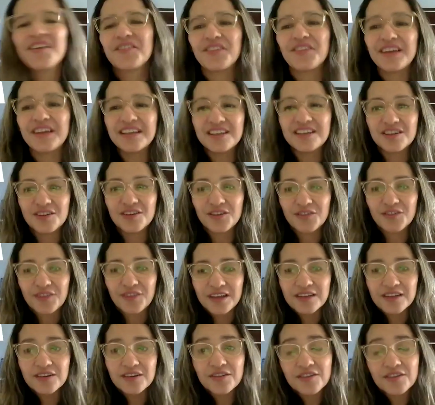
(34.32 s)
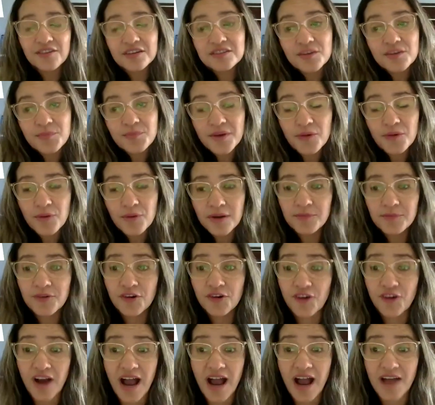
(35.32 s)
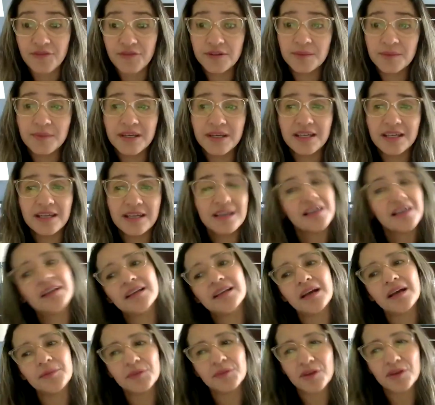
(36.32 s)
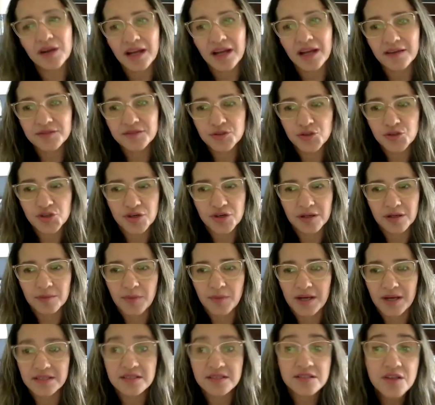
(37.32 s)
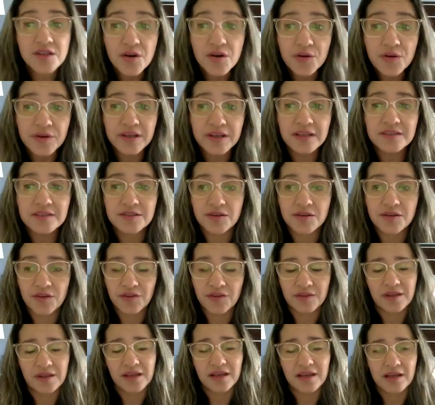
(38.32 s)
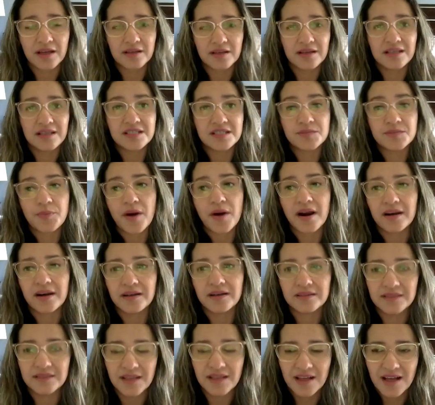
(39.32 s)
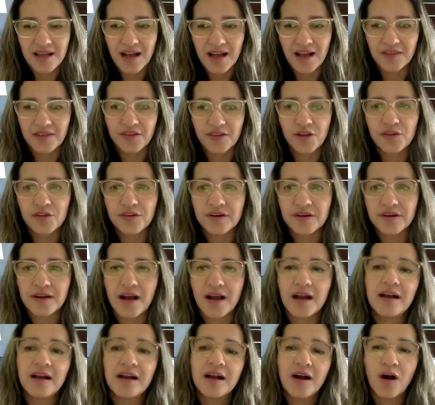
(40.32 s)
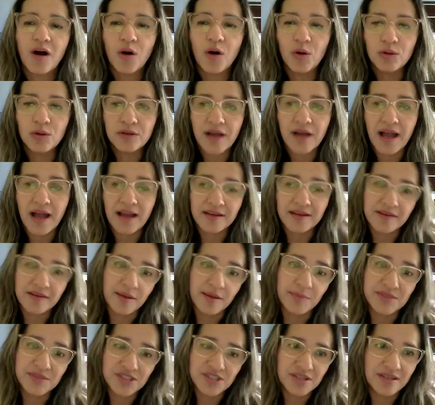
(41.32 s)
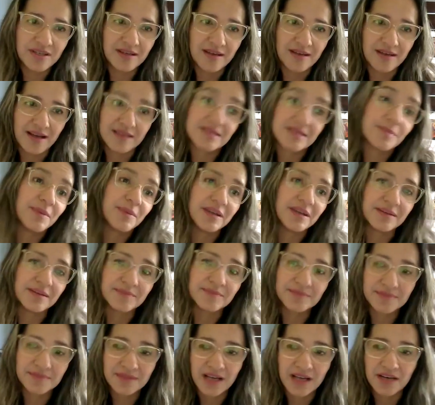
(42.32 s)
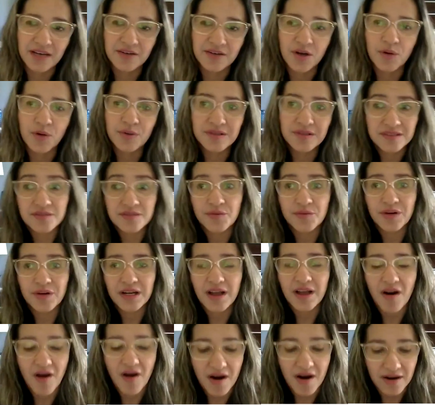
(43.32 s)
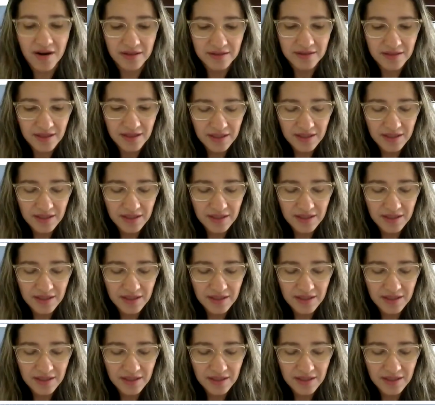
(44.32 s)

Thank you. Thank you, Dr. Perwan, for having me, and glad to share my story so that they can inspire another old IMG as me. I know it's really hard.